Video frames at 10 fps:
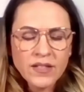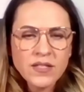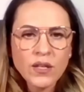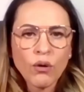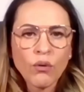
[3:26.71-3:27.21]

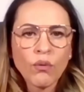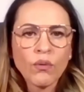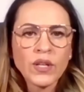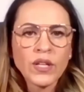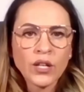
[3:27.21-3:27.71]
And
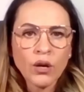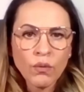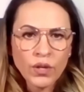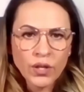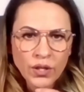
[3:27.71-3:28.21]
so, you
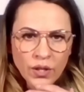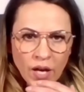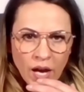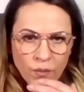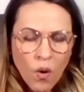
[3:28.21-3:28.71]
know,
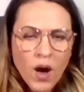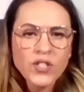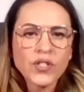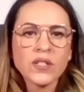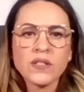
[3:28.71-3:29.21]
I
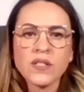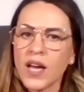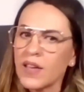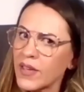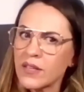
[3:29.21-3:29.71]
want you to
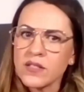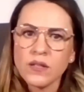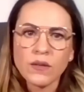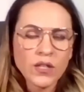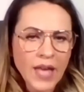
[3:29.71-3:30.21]
dive
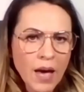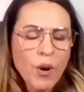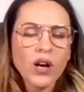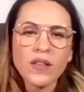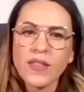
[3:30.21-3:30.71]
into
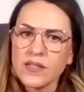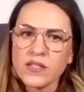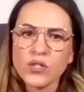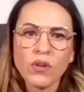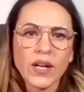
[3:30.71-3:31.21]
that part of that
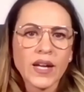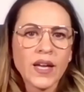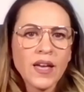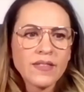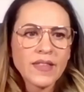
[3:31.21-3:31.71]

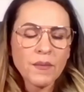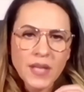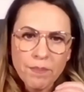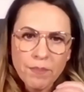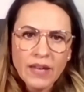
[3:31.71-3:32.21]
story that
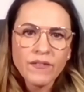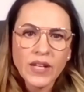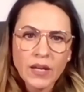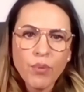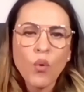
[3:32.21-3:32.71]
was that
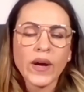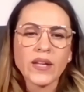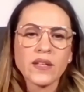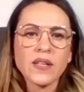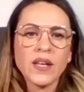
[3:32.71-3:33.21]
pivoting
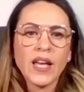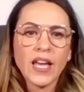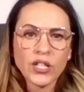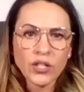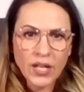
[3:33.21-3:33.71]
point,
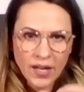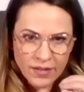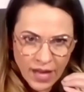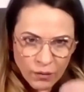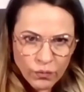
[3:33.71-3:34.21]
and
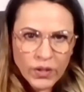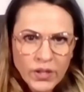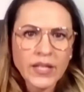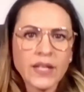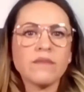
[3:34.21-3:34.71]
and that
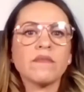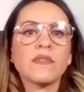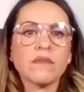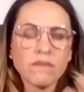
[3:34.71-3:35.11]
really